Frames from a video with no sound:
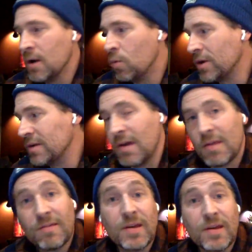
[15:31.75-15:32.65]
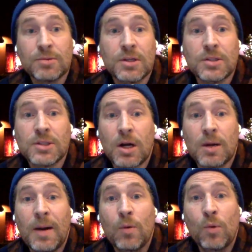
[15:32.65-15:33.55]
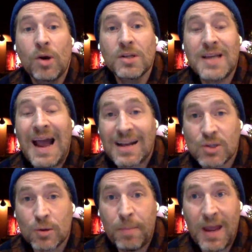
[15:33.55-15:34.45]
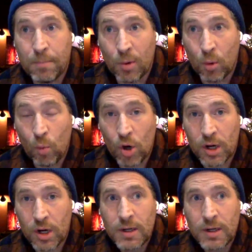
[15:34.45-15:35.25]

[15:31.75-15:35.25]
One of the other things I was going to talk about was actor paperwork.